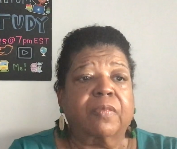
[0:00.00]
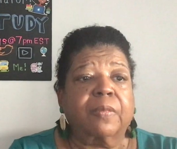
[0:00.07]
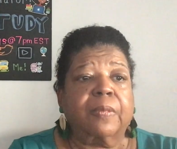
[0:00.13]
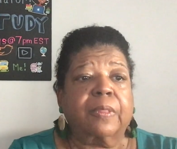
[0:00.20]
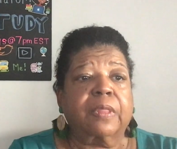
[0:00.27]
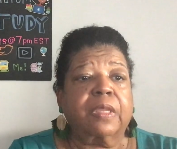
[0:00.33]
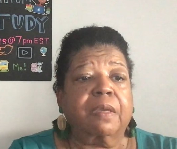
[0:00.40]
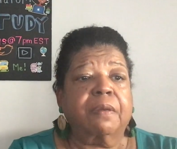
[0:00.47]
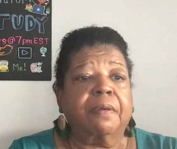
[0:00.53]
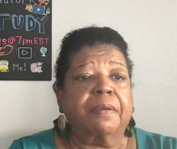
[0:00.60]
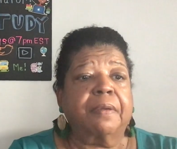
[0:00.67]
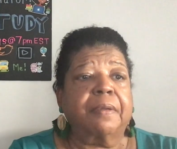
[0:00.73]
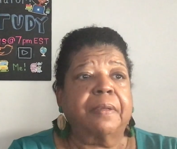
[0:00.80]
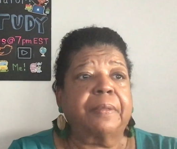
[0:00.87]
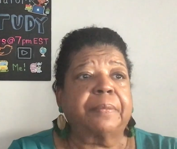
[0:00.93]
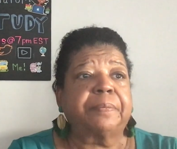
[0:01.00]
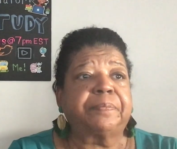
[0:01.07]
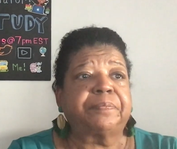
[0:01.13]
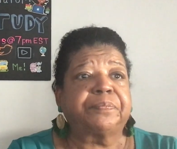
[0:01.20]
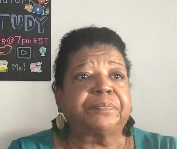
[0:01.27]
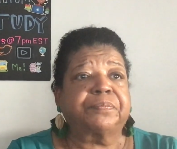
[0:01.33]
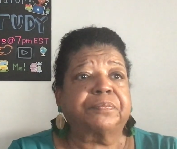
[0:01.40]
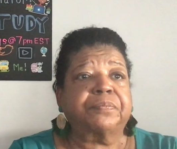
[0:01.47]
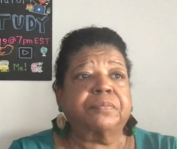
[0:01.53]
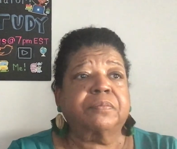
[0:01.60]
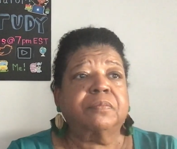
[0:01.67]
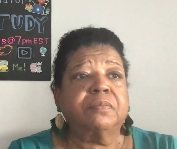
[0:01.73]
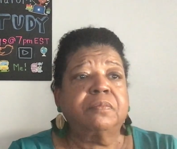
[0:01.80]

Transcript: (no one is talking)